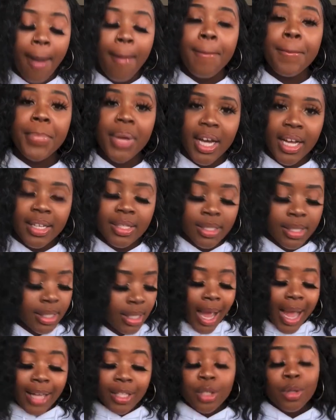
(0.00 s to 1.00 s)
but
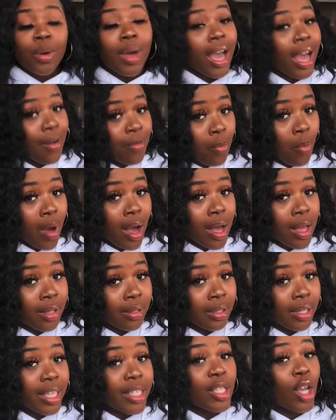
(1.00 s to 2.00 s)
I do have one.
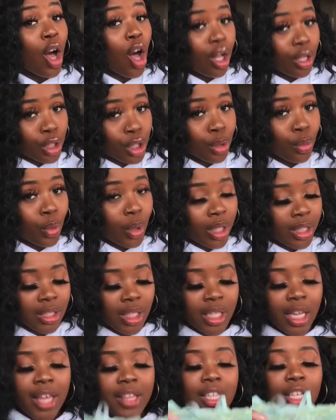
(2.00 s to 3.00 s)
It's a halter one,
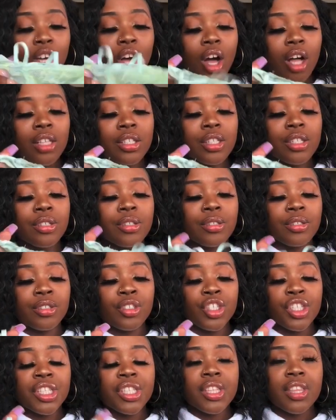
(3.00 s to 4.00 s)
and I think halter
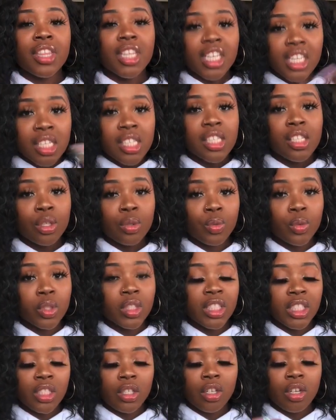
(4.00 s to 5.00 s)
just things look really
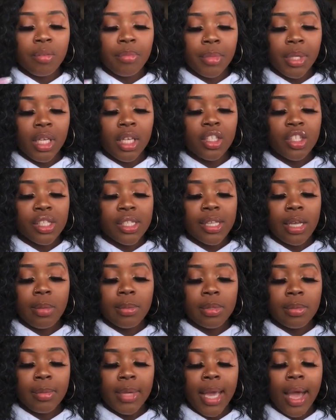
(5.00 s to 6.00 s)
good on me. It just
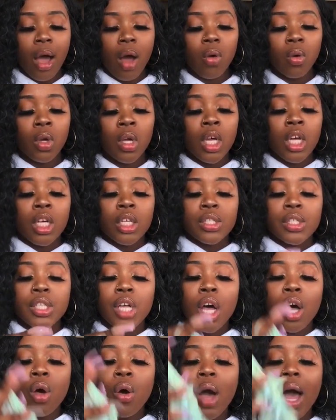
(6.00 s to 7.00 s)
helps me out. So
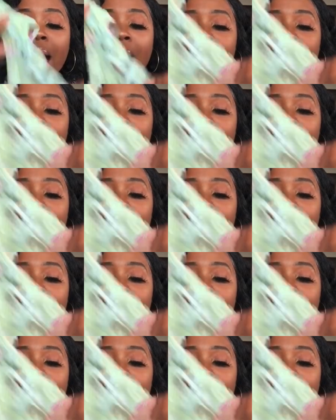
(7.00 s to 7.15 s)
I